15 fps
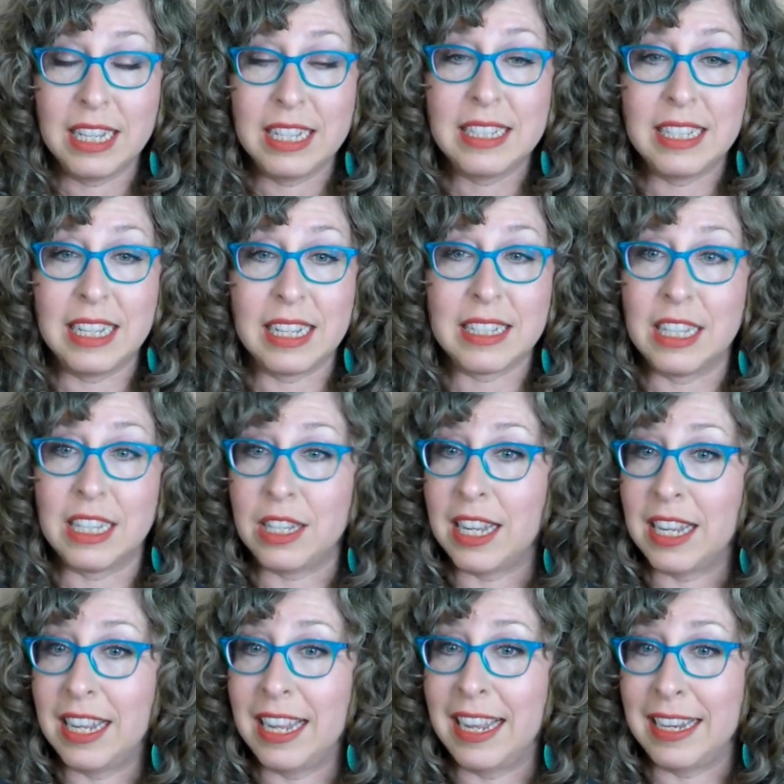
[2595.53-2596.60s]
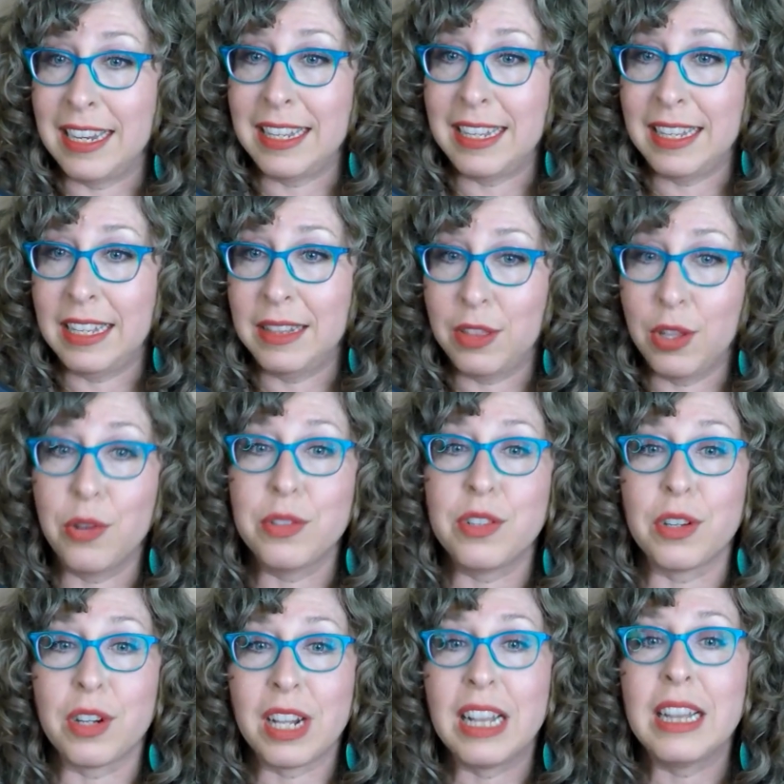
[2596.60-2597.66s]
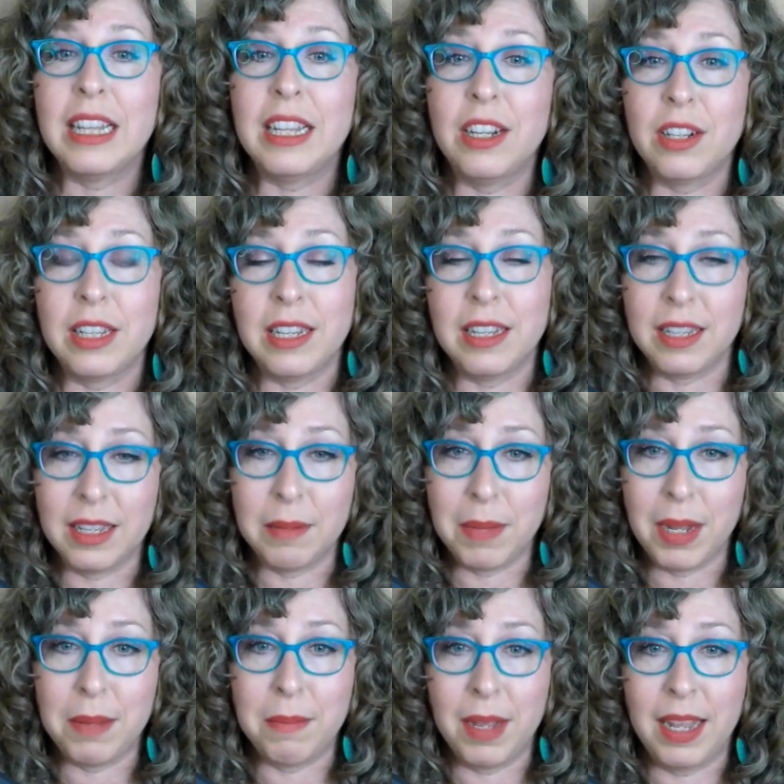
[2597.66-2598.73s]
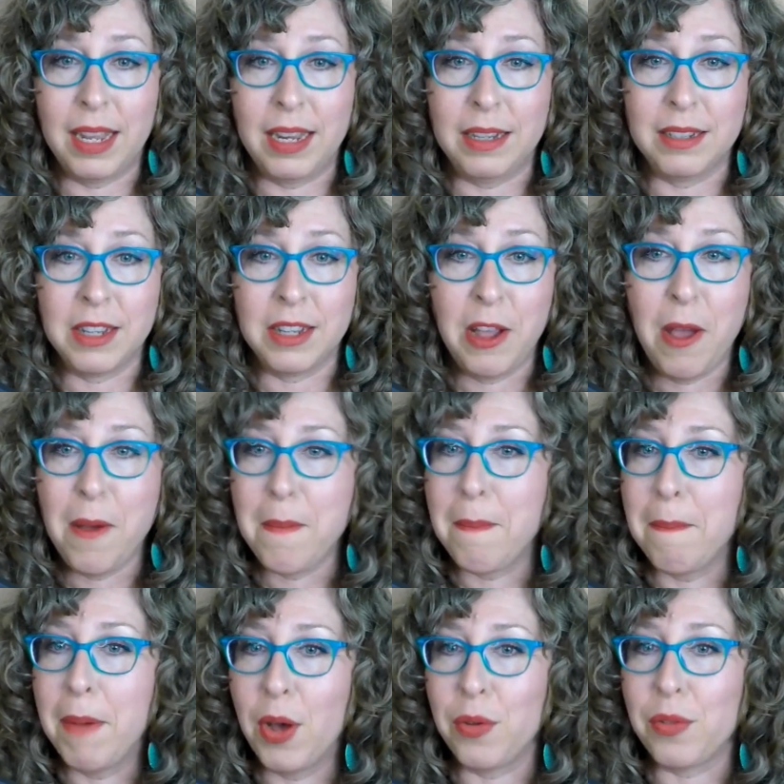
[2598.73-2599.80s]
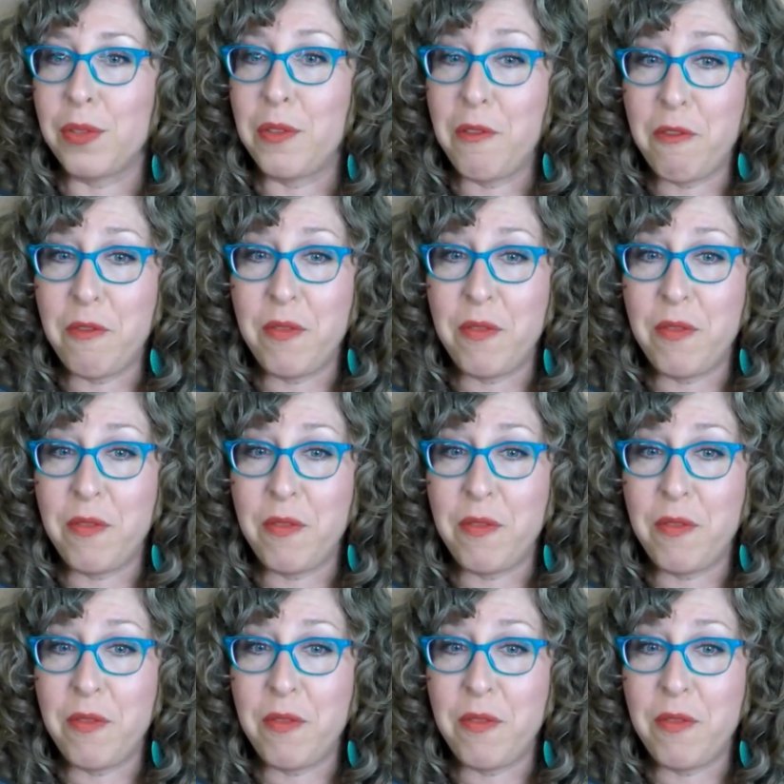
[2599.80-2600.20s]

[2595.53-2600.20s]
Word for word: 6 and and the, those are clearly in my mind both